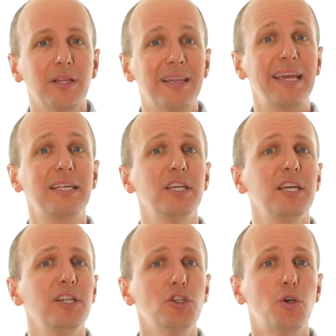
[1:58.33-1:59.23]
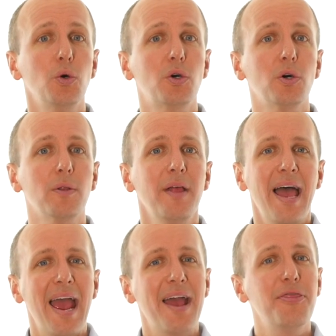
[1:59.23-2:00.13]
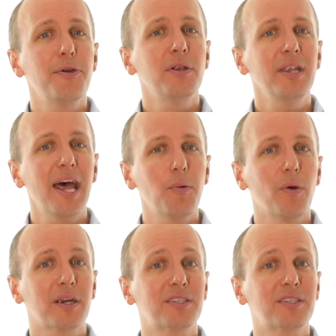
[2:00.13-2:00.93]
LinkedIn, Google, and their network